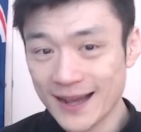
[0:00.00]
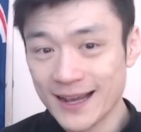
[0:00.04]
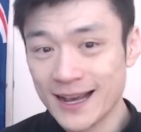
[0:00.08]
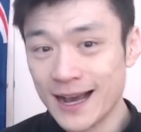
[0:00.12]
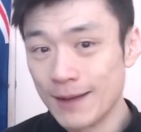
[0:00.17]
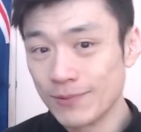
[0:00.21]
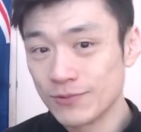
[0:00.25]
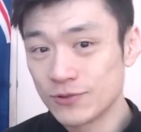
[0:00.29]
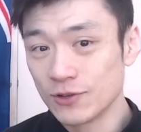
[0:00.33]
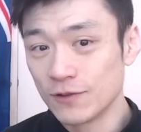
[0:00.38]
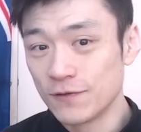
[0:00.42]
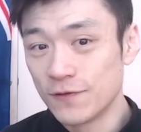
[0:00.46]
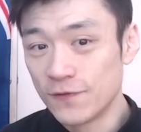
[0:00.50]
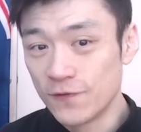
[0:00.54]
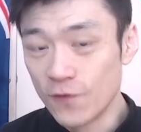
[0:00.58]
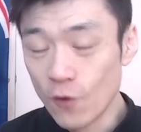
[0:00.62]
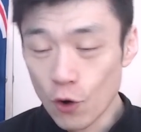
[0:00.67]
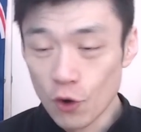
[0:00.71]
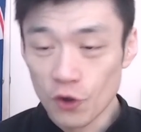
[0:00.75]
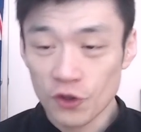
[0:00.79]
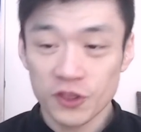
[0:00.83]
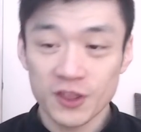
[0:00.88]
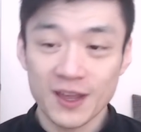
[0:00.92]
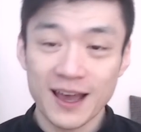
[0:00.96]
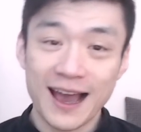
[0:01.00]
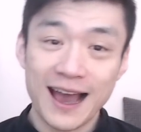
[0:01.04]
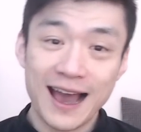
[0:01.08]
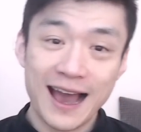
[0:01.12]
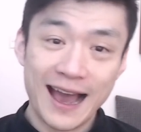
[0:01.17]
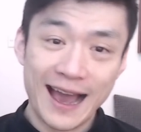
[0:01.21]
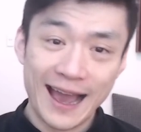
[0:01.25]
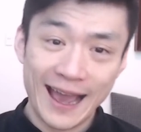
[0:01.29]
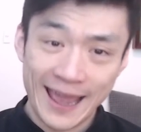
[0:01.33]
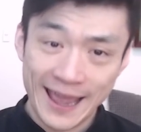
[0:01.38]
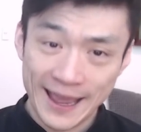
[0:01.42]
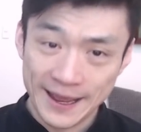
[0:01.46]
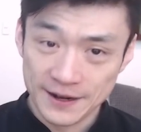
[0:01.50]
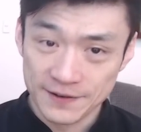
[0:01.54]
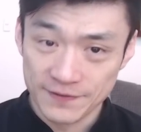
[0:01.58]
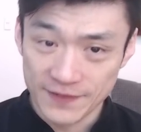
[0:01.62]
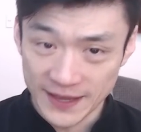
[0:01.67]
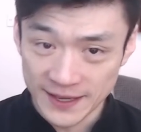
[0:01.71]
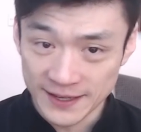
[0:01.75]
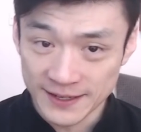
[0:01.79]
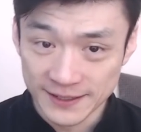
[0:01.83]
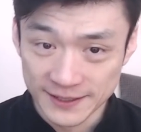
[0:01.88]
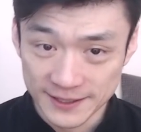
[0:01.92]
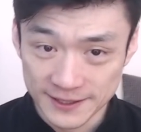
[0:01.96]
up to 4th, ahead of
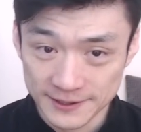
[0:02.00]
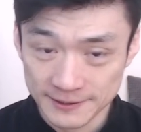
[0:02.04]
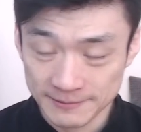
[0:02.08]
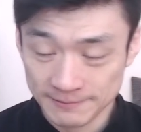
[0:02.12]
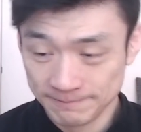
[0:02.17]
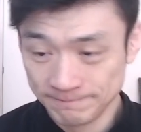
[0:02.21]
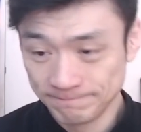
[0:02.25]
England.